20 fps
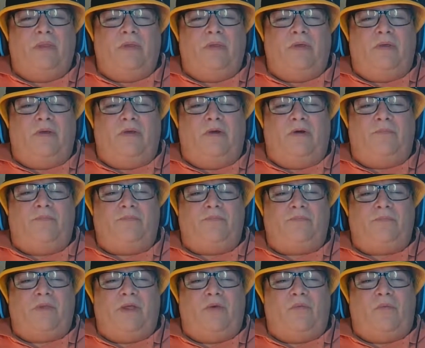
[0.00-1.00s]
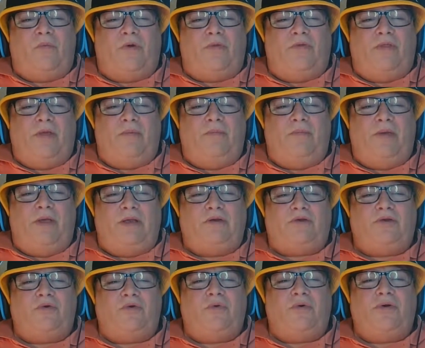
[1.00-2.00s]
You know, and whether they mean
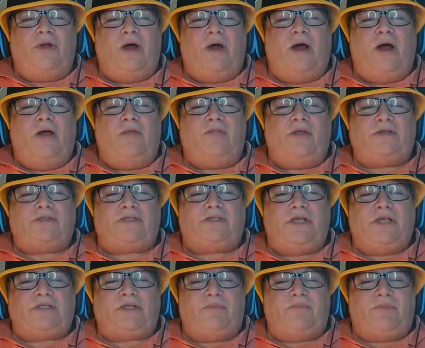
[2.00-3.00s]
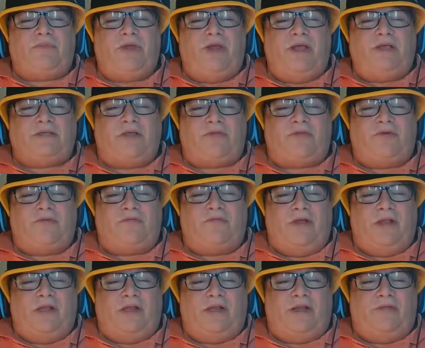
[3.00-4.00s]
to or not, they say some things that they're
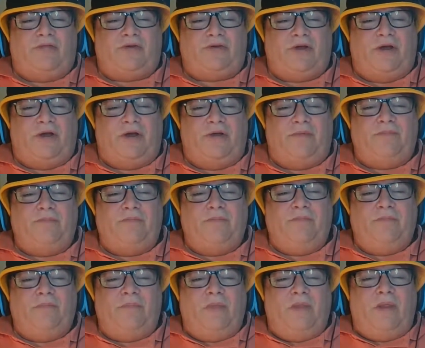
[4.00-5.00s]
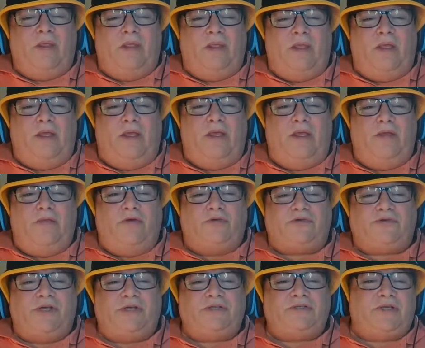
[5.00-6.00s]
feeling at the time, and
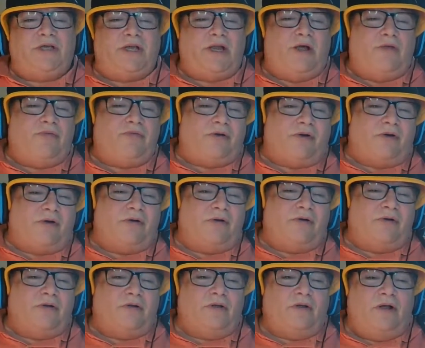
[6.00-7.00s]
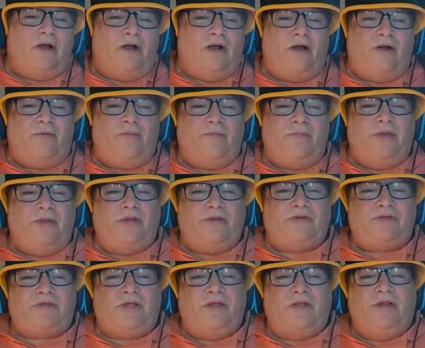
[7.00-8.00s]
those things get out there.
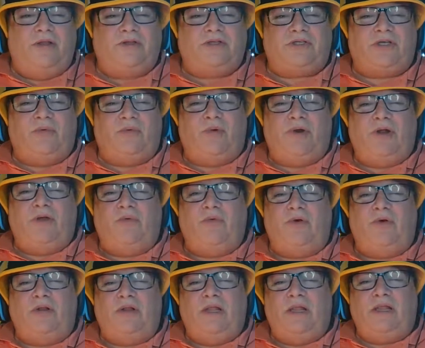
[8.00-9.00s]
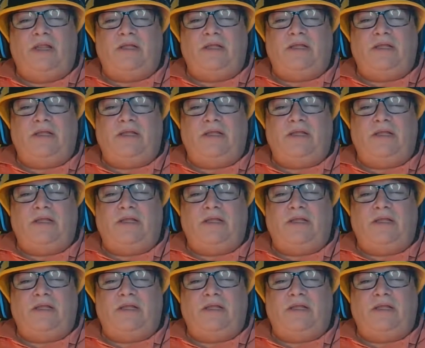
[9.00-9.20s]
And then somebody will,